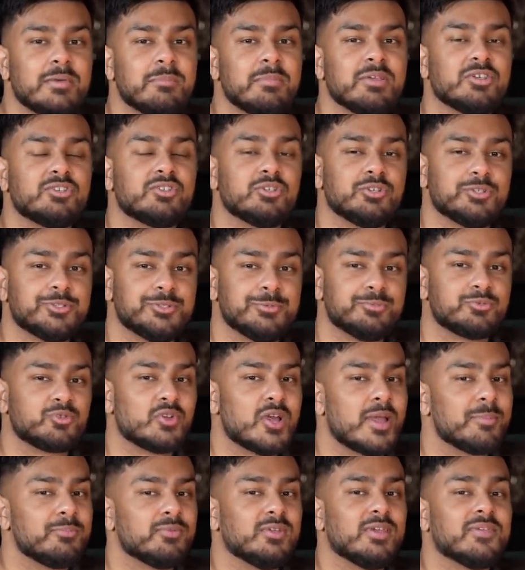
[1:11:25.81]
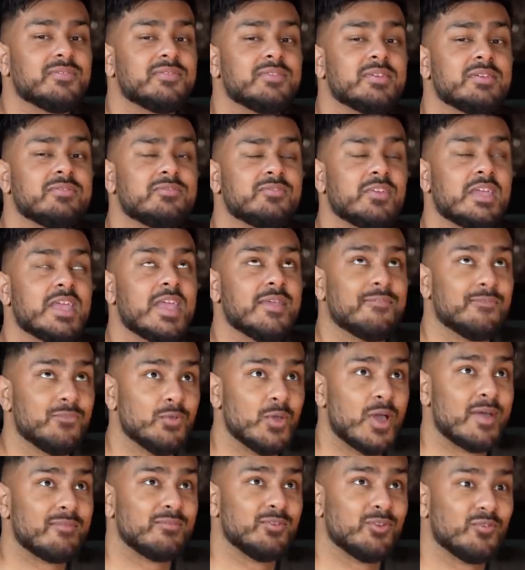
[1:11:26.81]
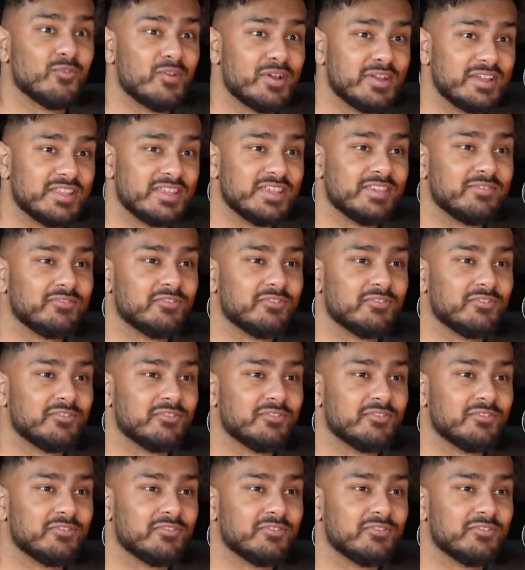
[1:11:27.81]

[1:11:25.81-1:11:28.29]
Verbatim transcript: Make sure you subscribe if, if you haven't already.